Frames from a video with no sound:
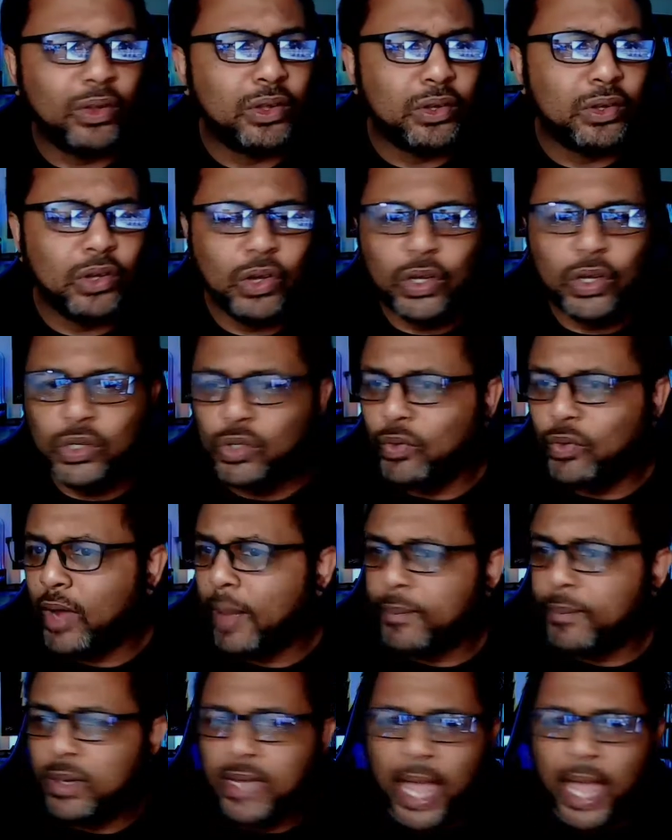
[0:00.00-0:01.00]
good, you
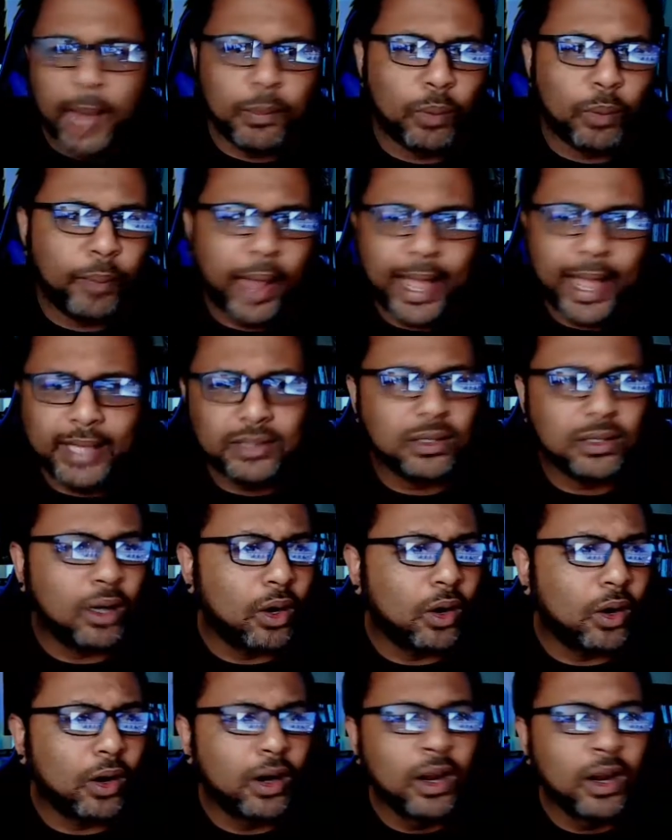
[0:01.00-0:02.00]
grab your Gamer Pass
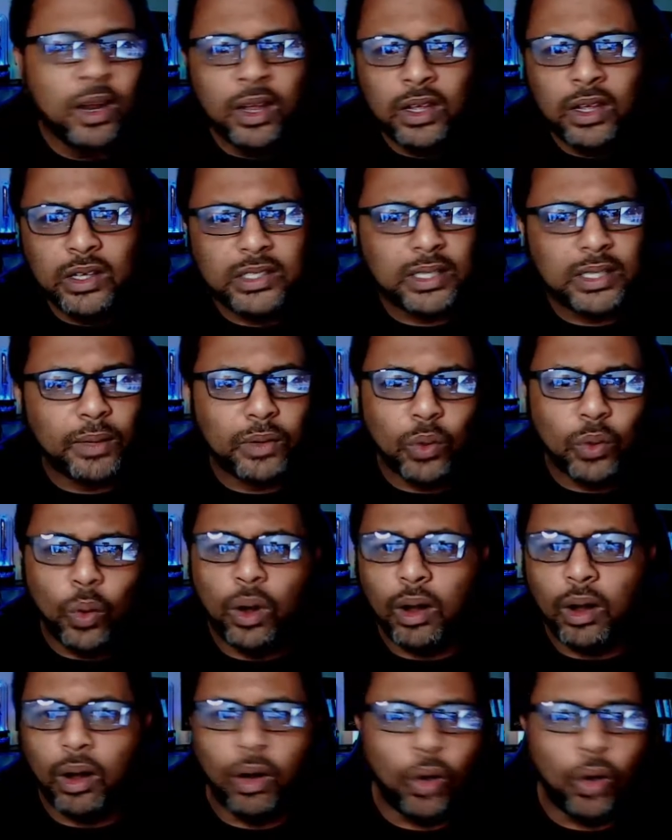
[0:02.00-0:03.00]
card, instead of
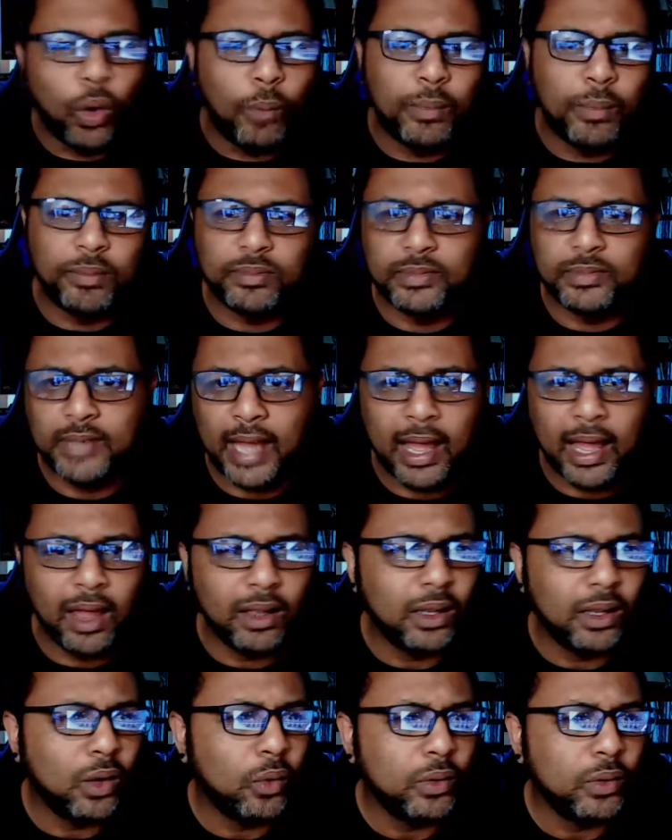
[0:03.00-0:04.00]
going home and
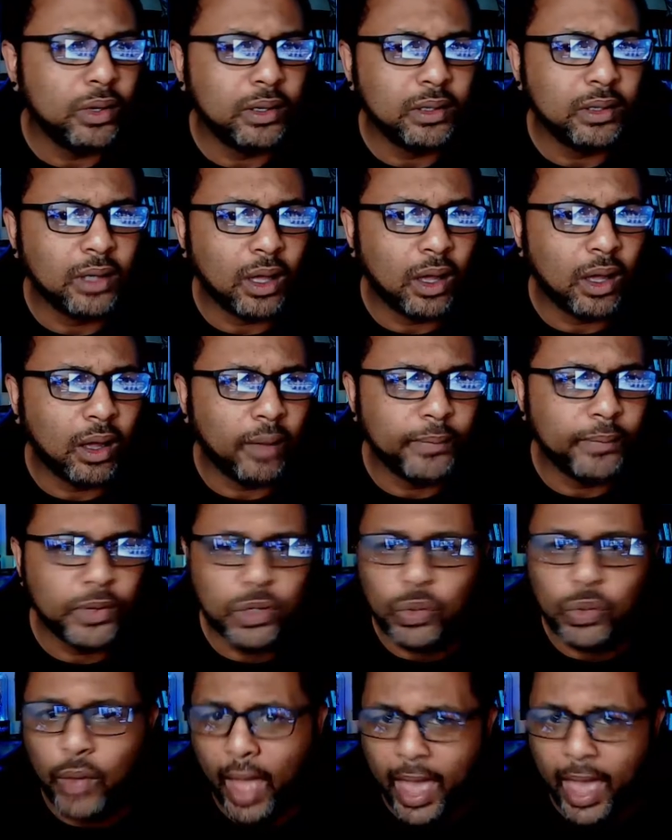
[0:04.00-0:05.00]
downloading the
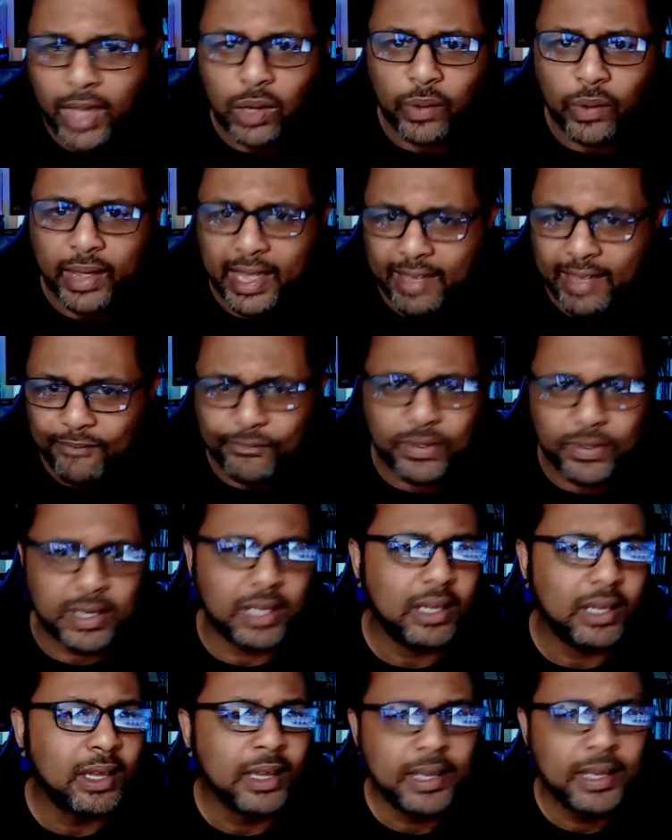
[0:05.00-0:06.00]
new Halo Infinite
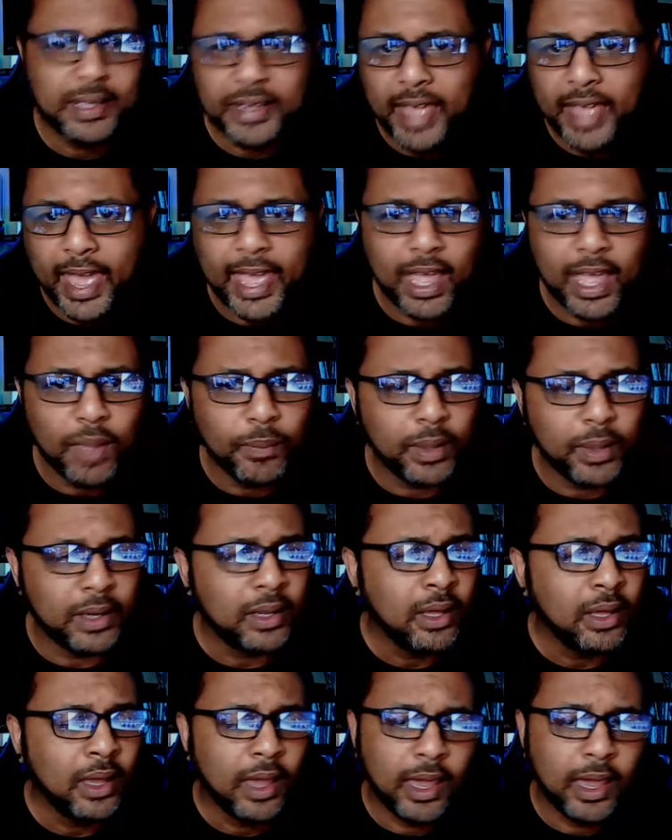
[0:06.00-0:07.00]
game
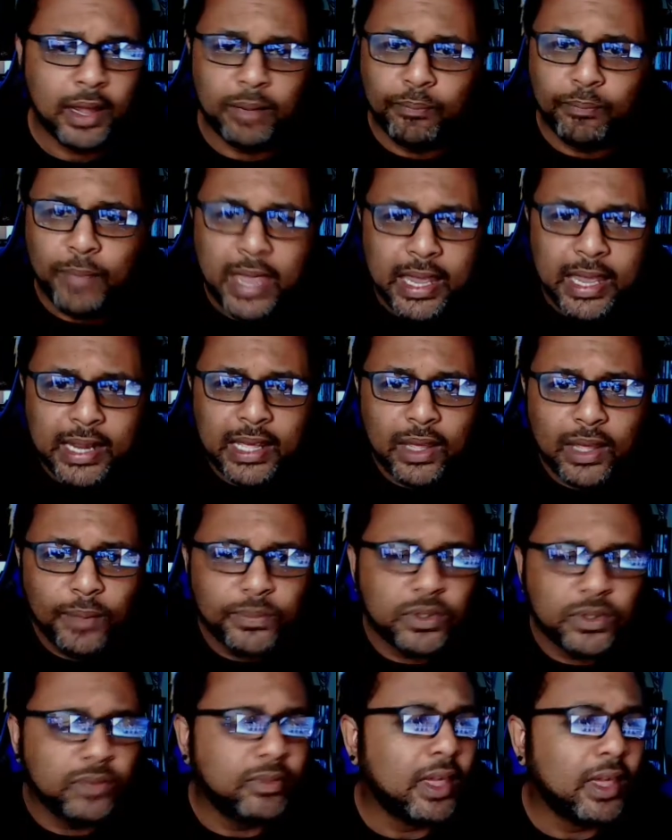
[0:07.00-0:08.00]
and mediums
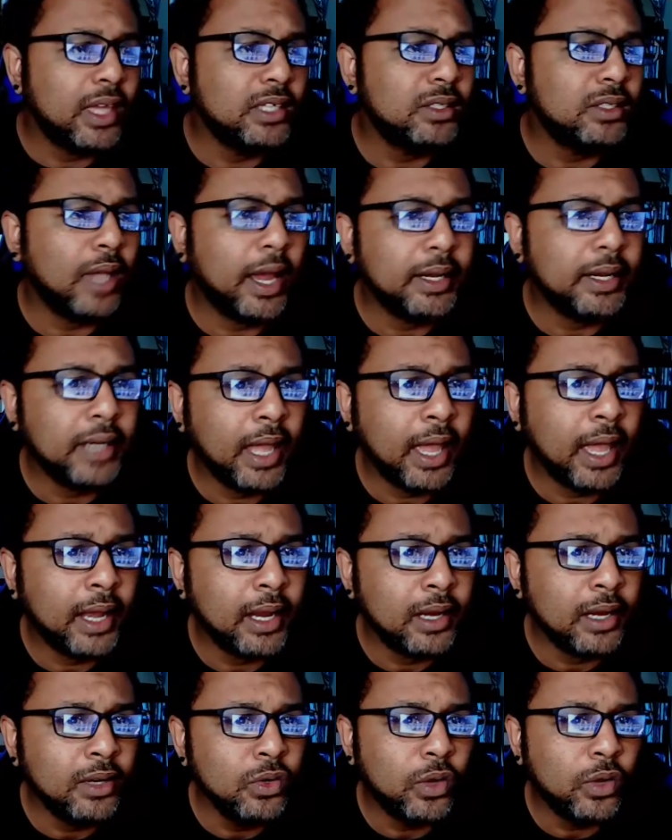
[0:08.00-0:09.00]
and things like that,
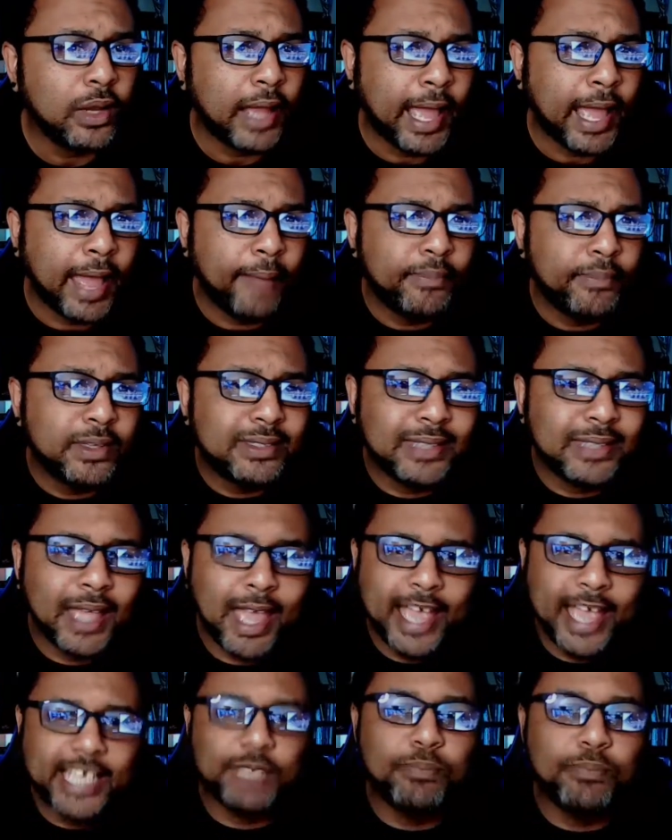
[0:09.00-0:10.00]
and you can have this
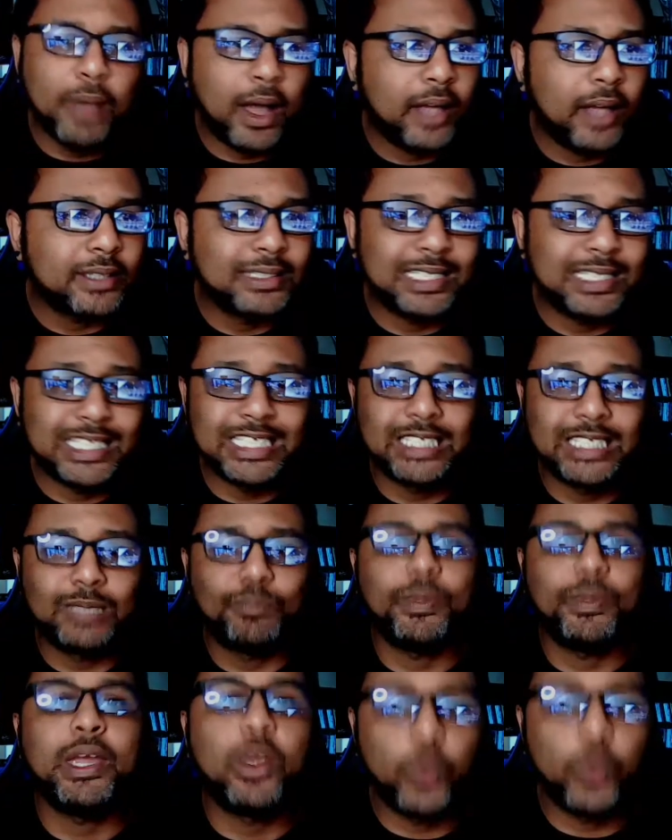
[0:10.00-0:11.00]
Xbox
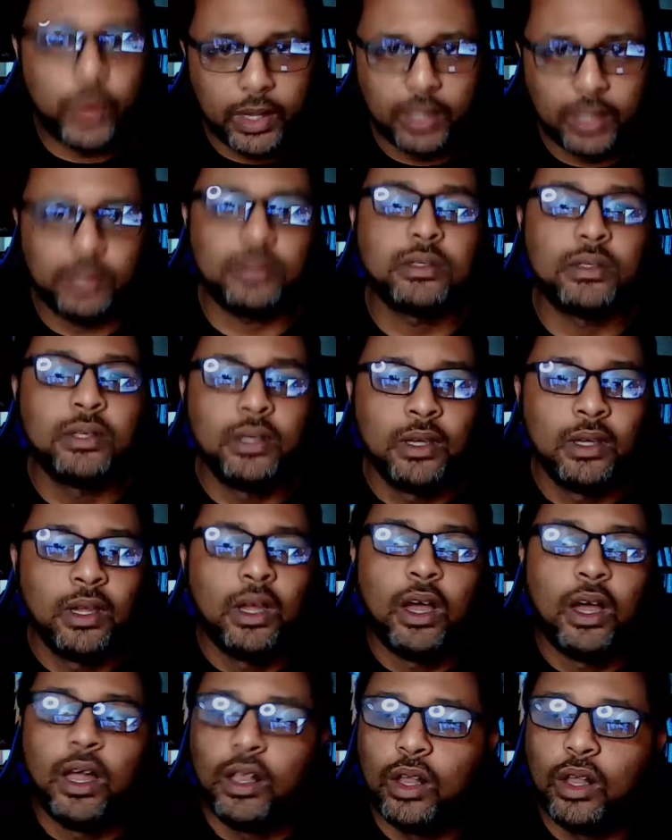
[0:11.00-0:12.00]
experience
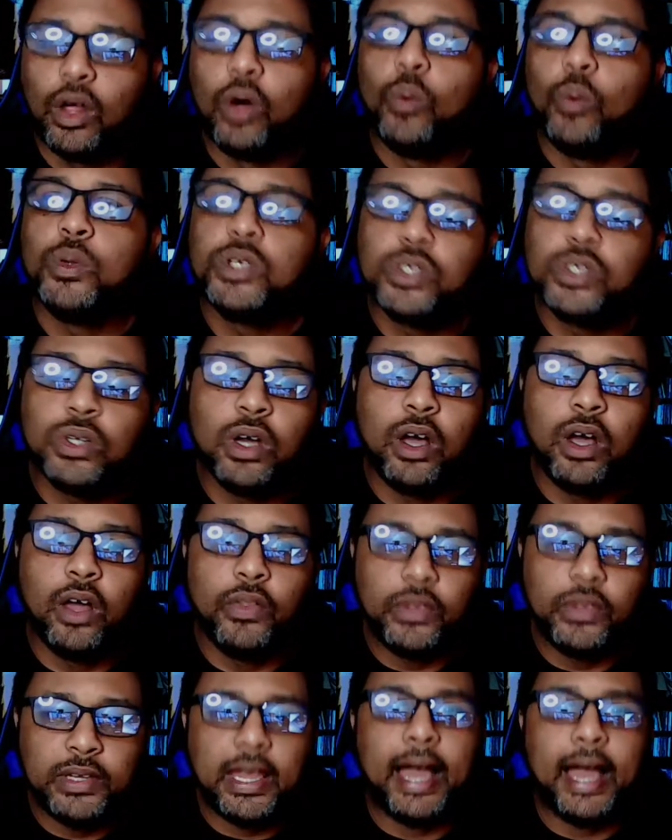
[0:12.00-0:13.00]
along with your
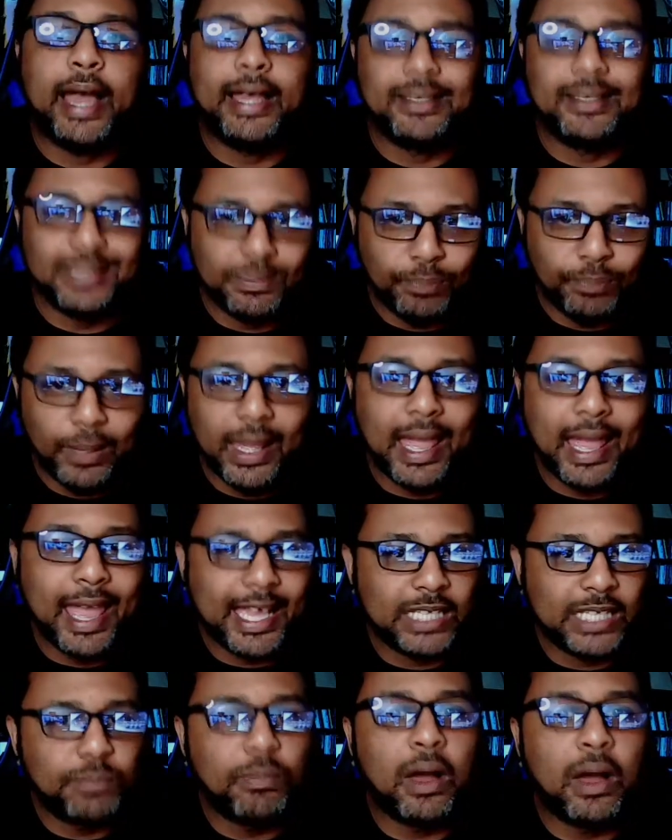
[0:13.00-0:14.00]
other guys that play
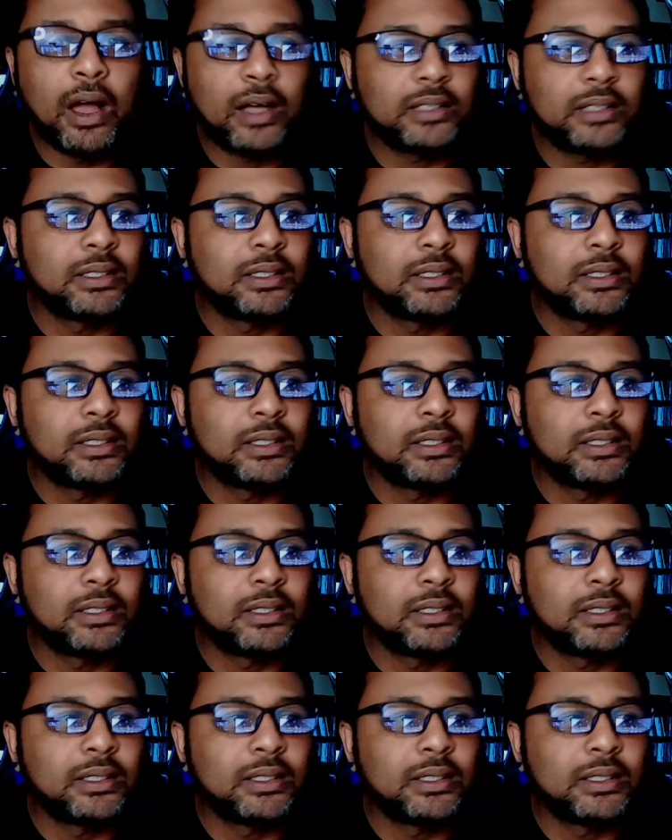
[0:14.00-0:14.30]
Xbox.